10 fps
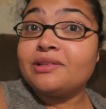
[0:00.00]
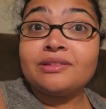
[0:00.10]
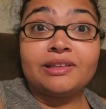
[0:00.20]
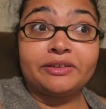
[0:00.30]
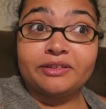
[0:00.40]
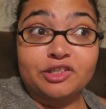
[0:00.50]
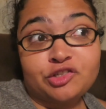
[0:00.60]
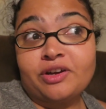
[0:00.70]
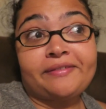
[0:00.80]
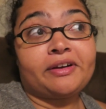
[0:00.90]
and literally,
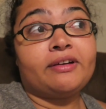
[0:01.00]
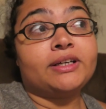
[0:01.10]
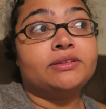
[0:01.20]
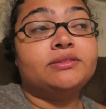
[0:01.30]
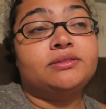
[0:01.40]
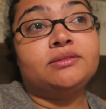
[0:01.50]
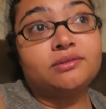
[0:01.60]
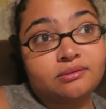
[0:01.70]
she's driving around